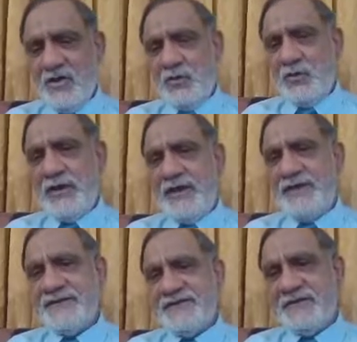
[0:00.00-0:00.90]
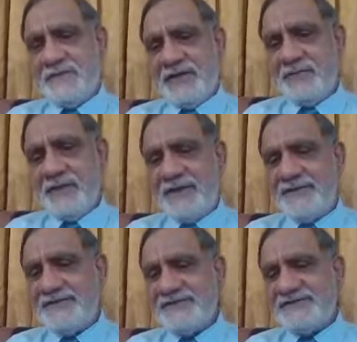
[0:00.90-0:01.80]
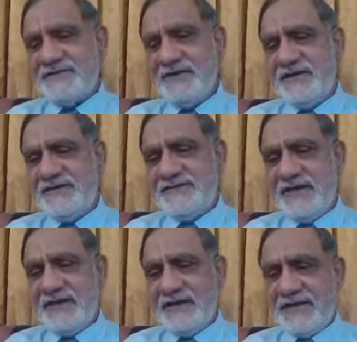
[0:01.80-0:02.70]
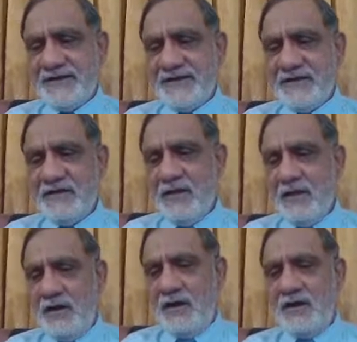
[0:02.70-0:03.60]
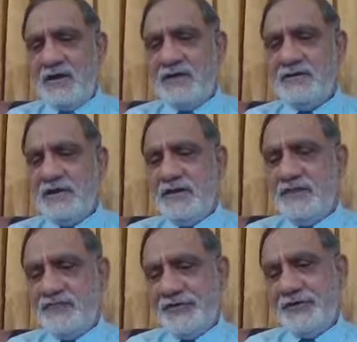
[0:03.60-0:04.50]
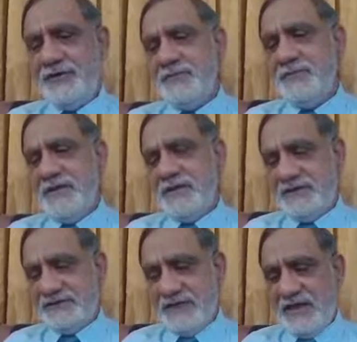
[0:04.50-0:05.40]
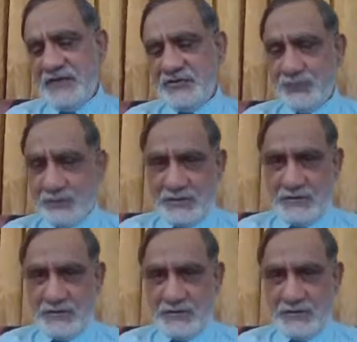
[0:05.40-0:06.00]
whereas pragmatics studies the intended or inferred meanings as well.